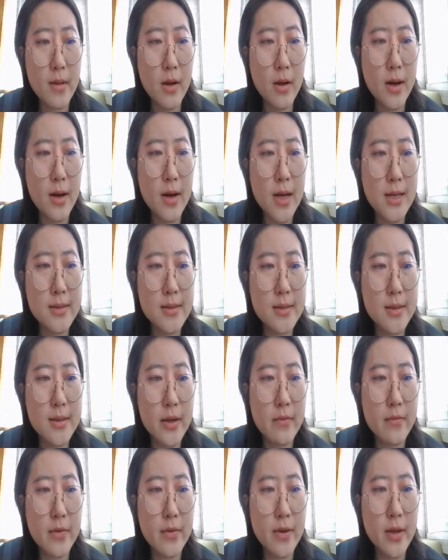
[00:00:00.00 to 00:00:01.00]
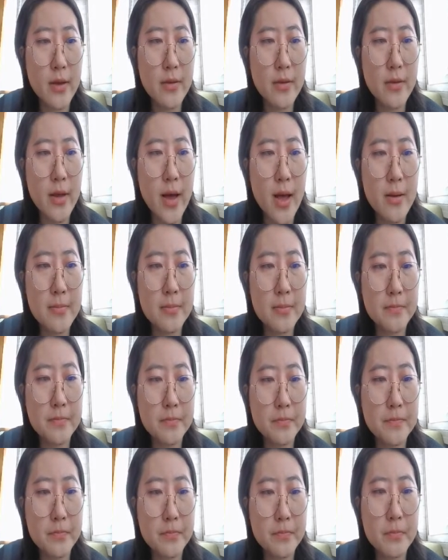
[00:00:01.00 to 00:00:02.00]
Okay, let's give another
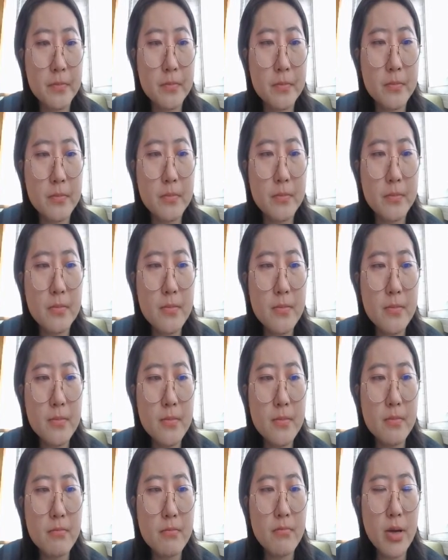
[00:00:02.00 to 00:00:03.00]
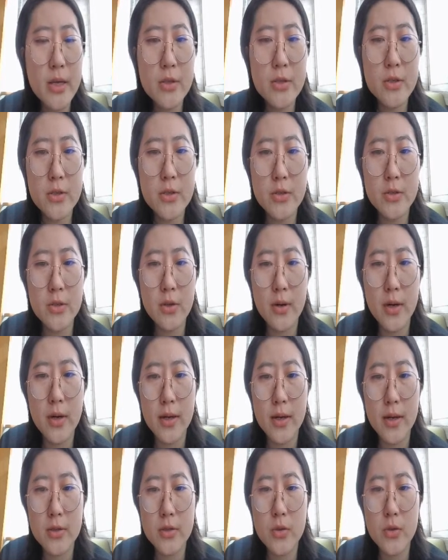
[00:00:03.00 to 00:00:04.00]
pictures on
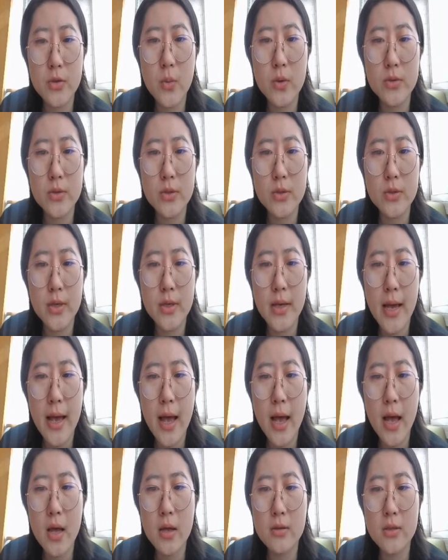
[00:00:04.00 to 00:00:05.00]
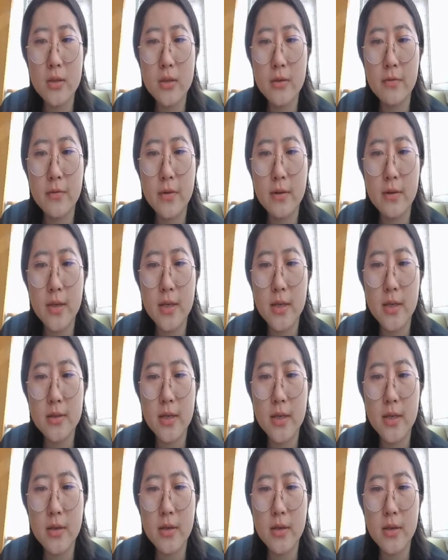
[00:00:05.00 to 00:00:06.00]
it. You will see how different.
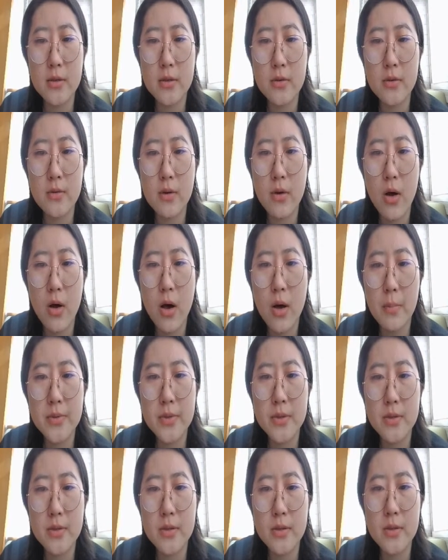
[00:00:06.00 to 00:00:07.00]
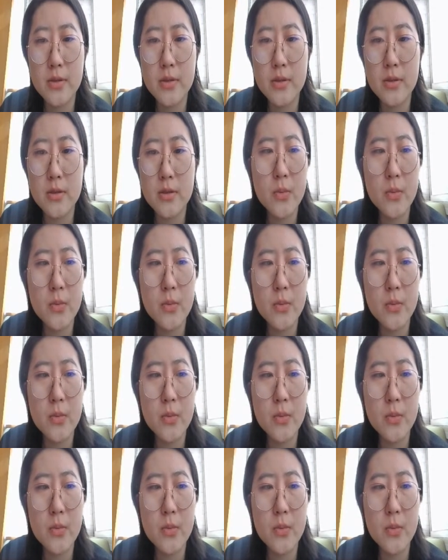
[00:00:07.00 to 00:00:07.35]
Let's go into the opposites.